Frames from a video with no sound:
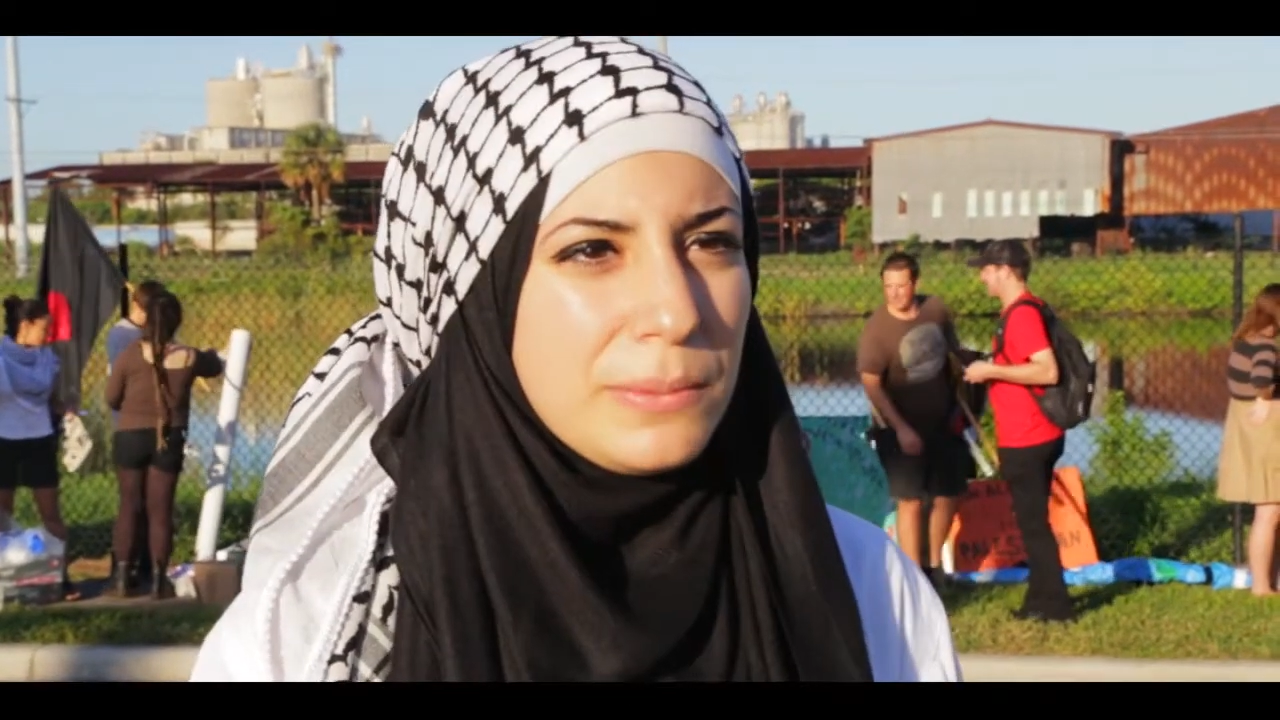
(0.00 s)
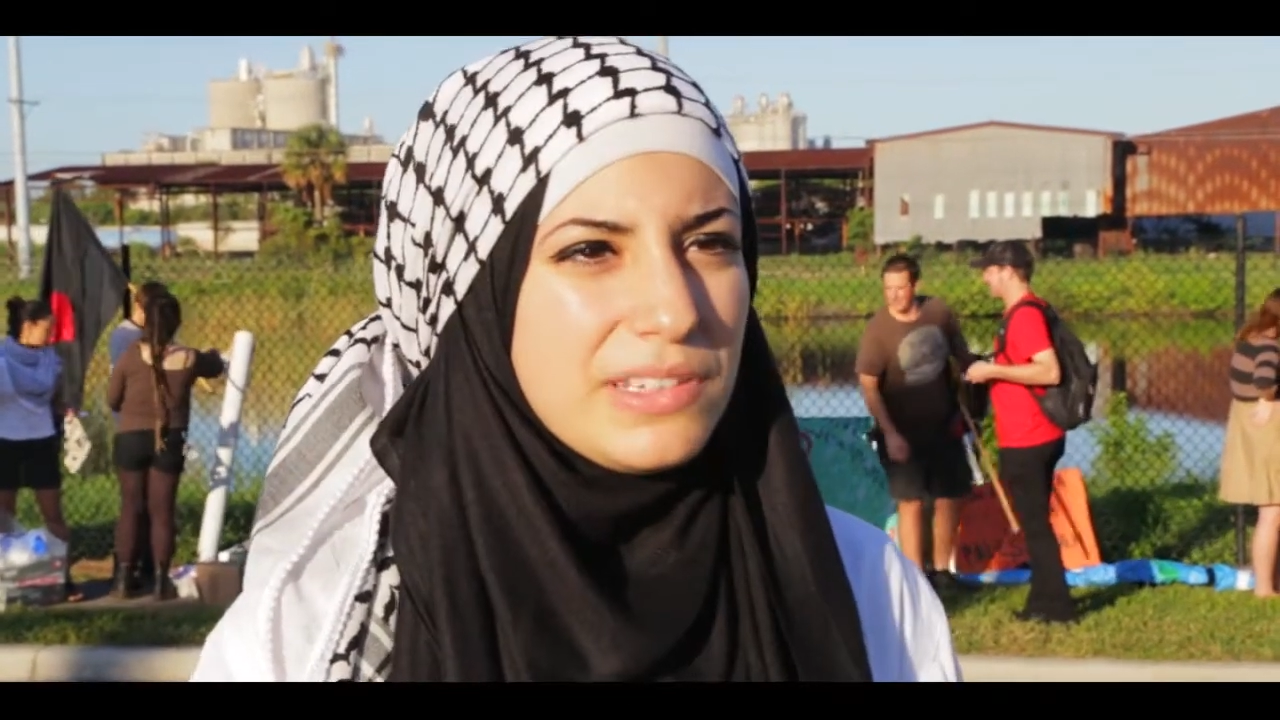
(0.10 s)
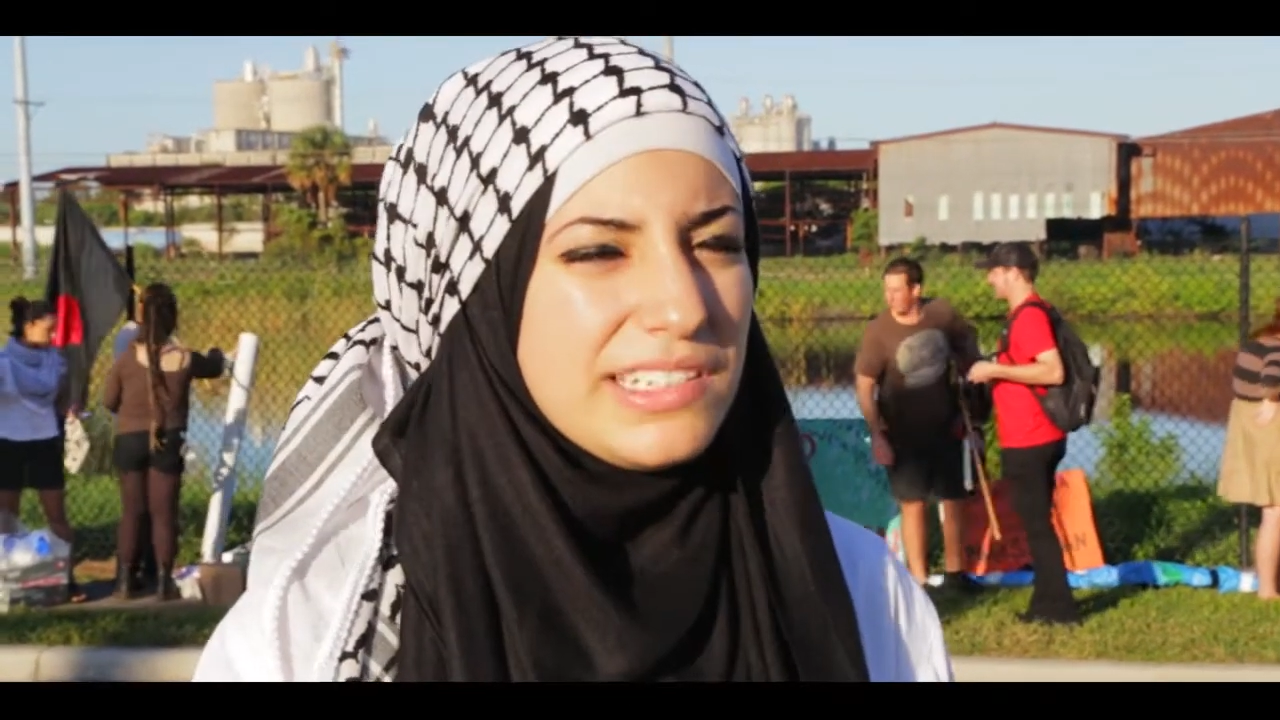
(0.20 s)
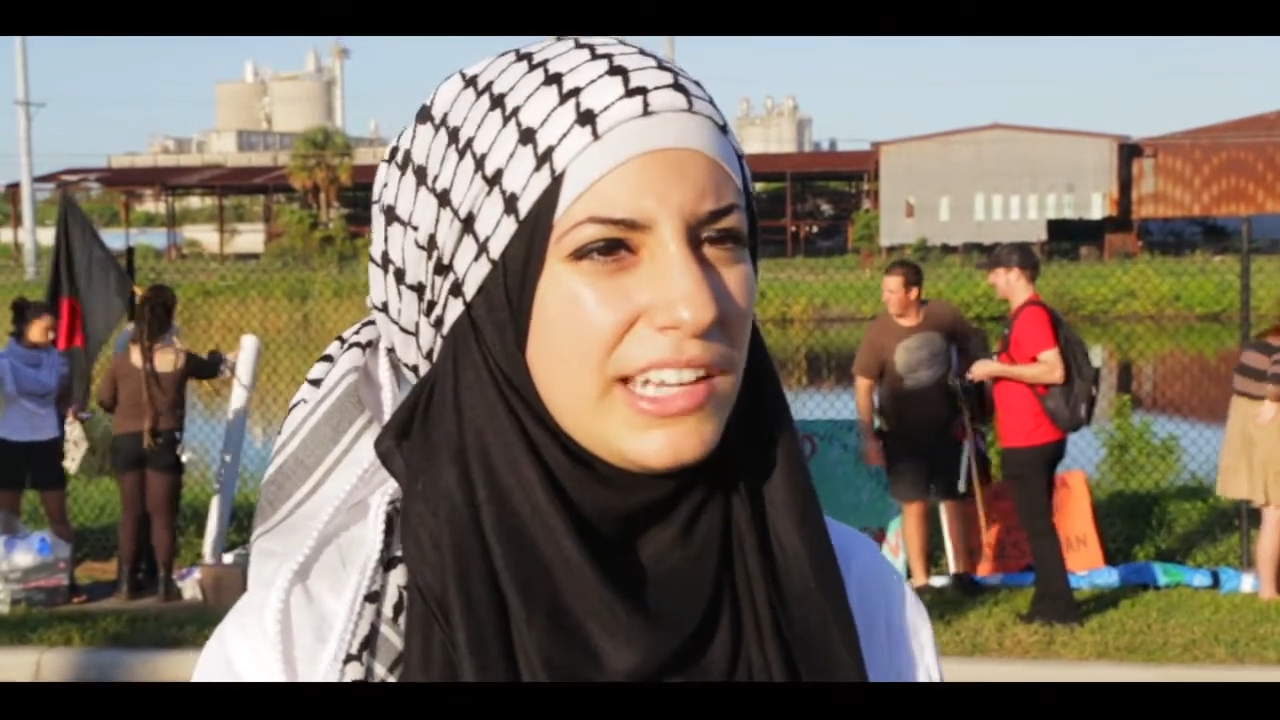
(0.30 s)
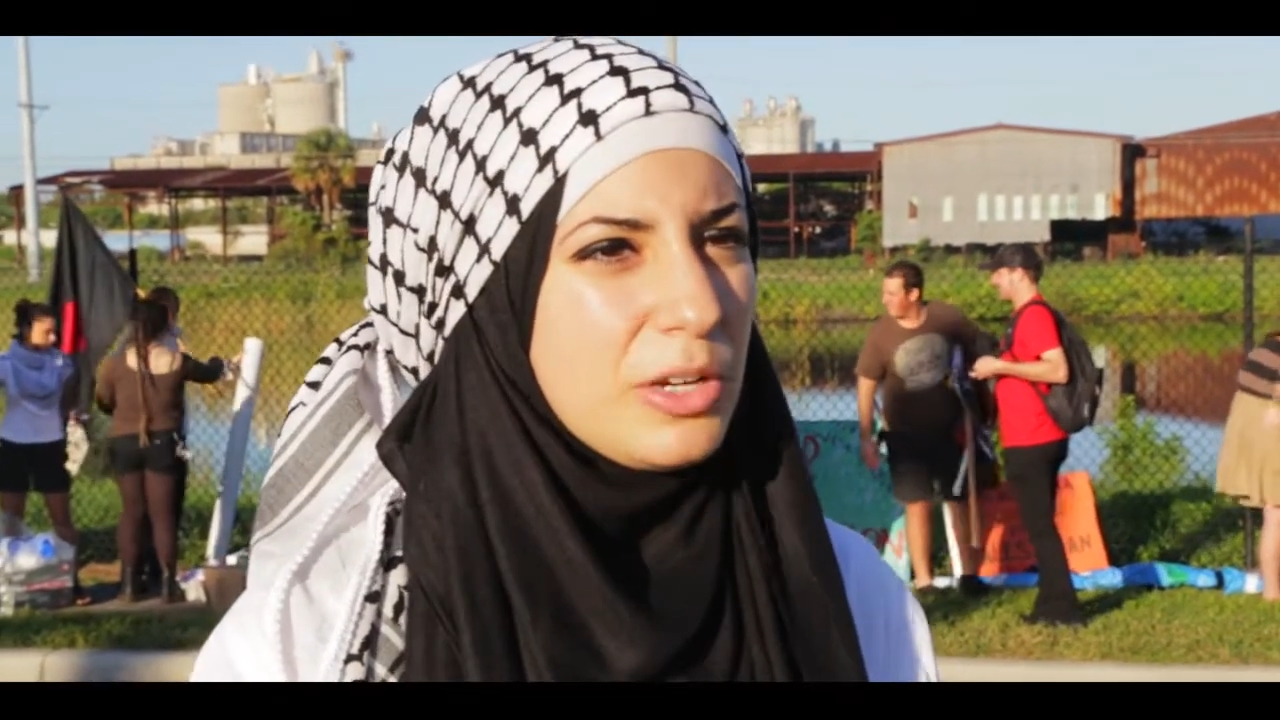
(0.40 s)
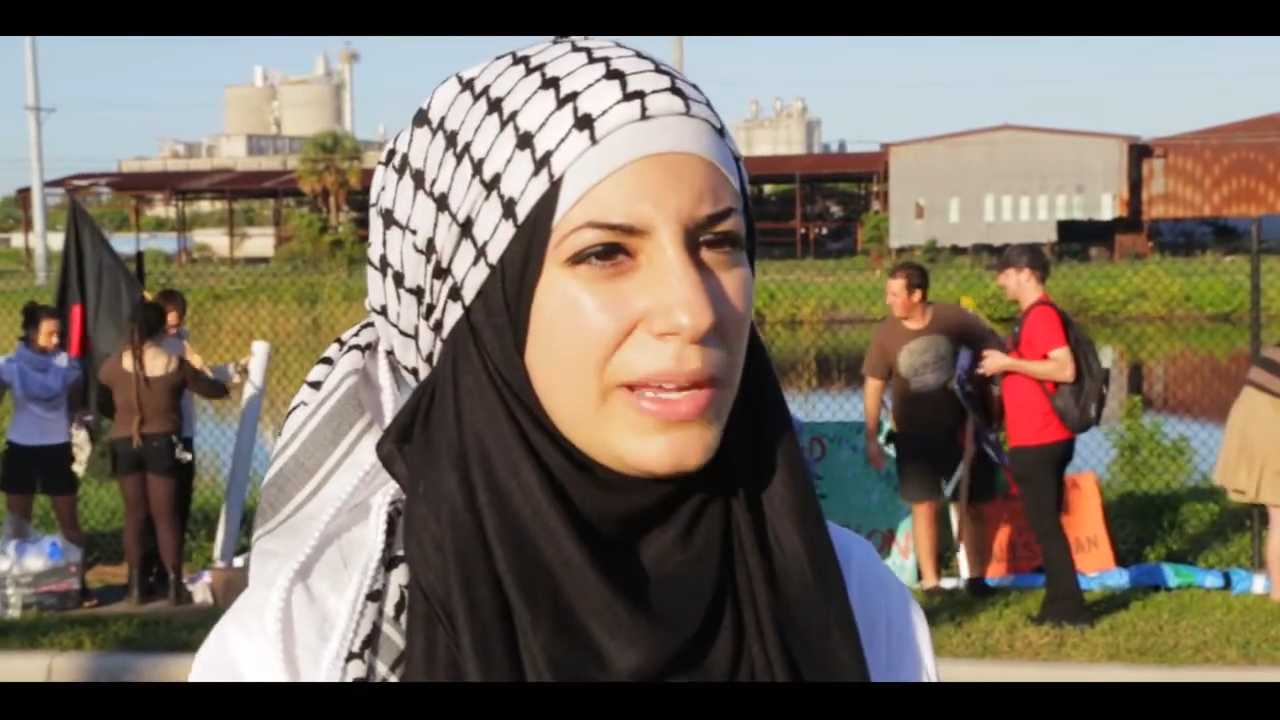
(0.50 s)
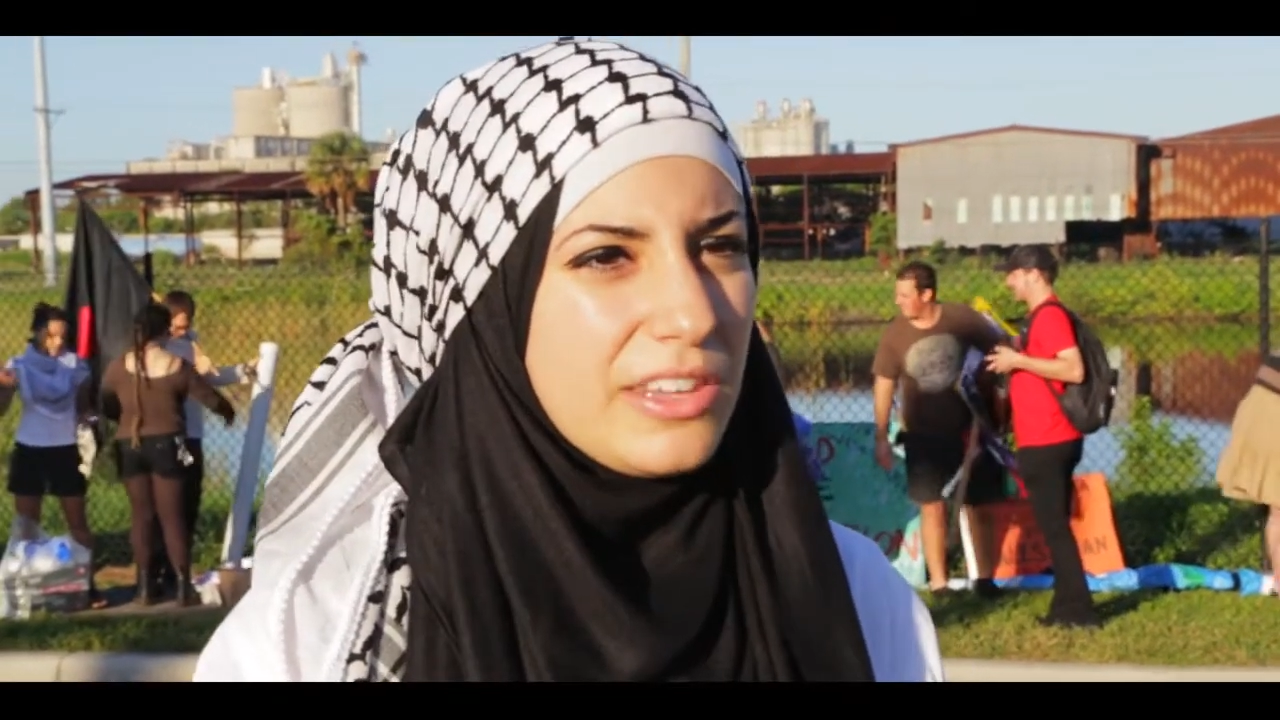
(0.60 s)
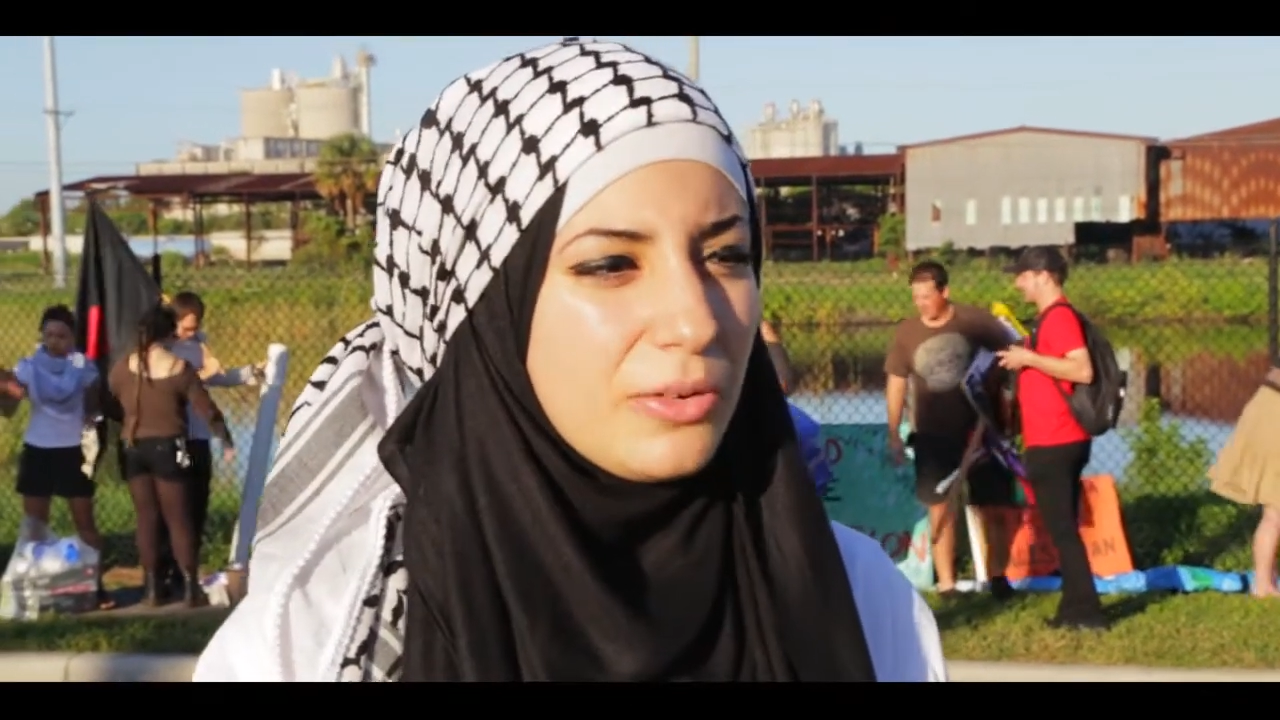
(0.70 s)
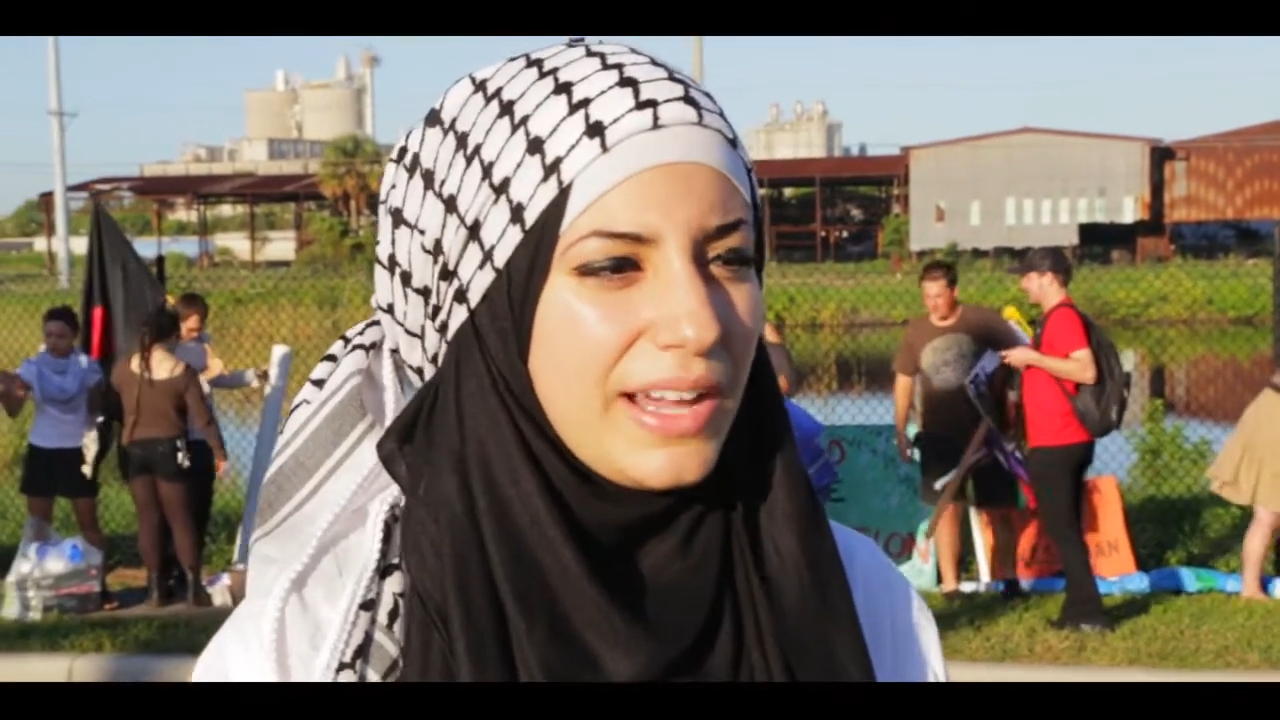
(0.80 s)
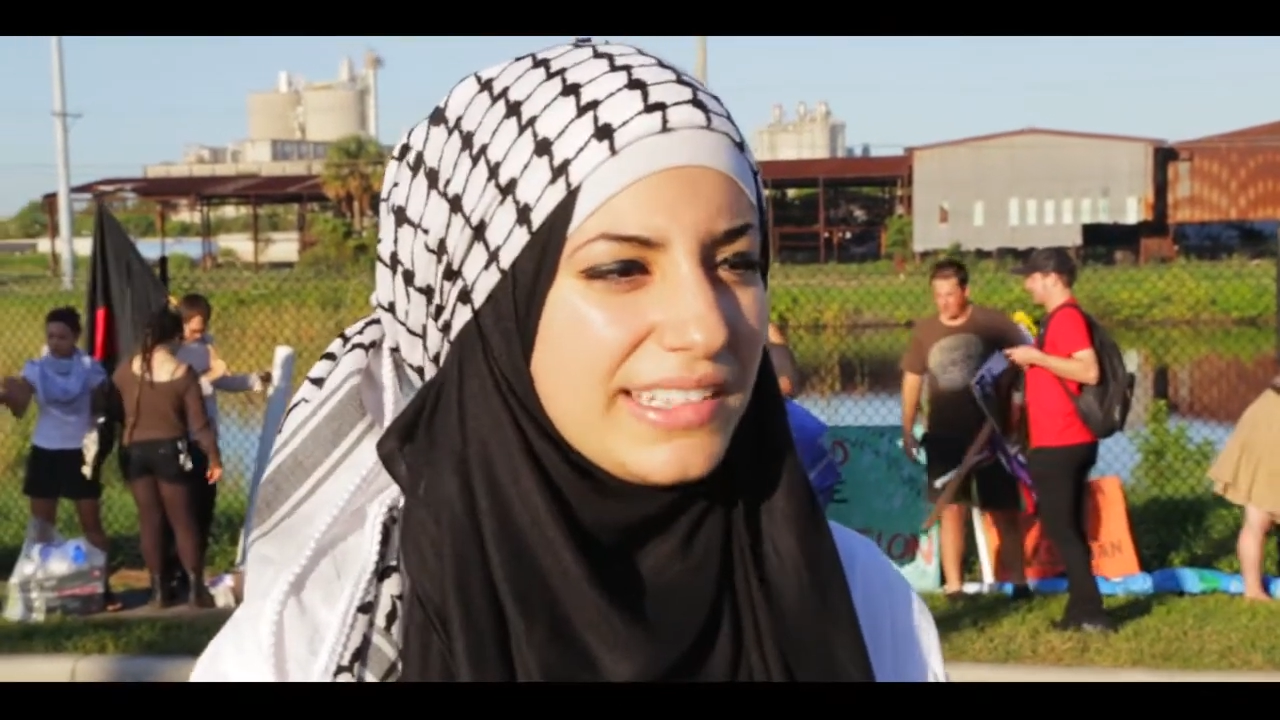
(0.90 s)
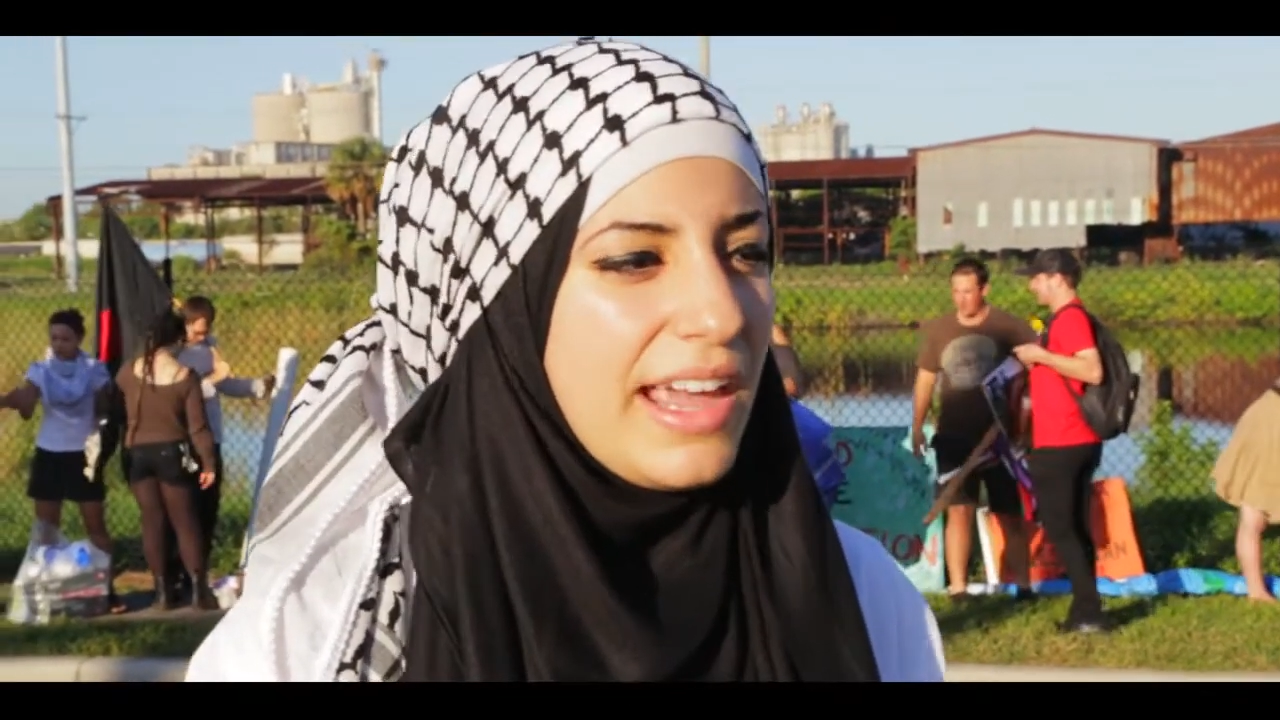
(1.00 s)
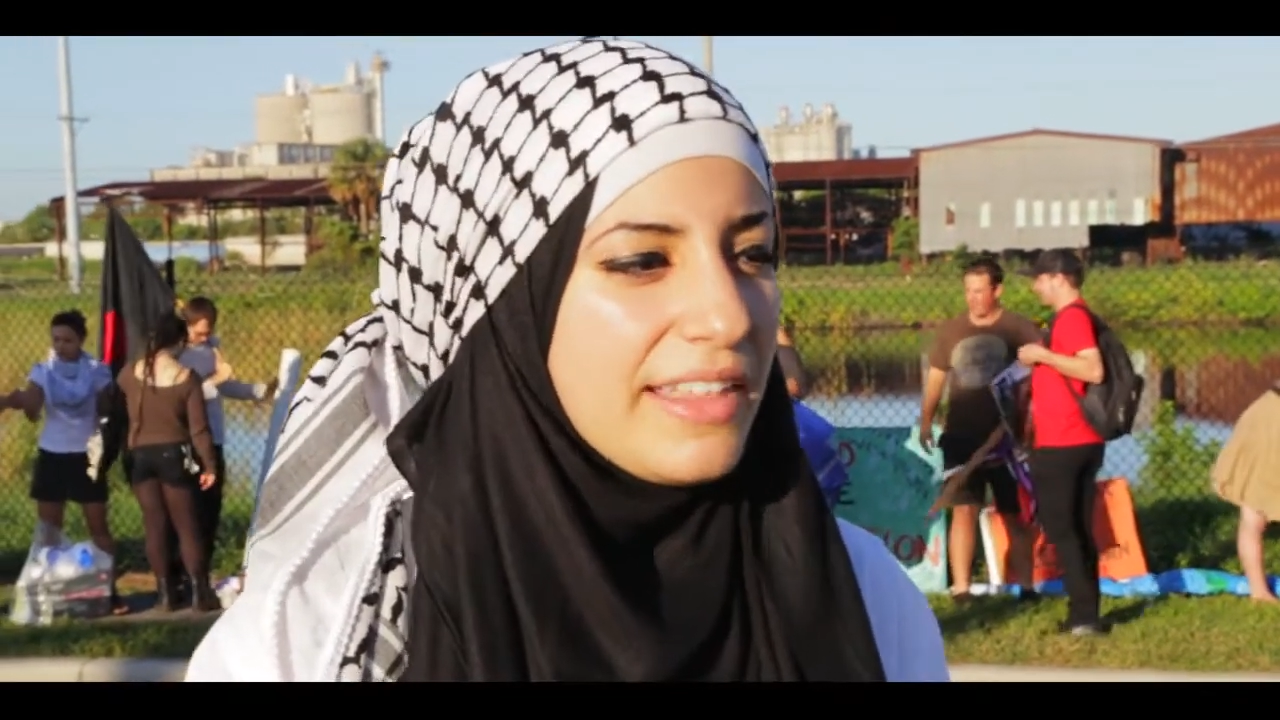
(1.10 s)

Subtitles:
they take away their rights,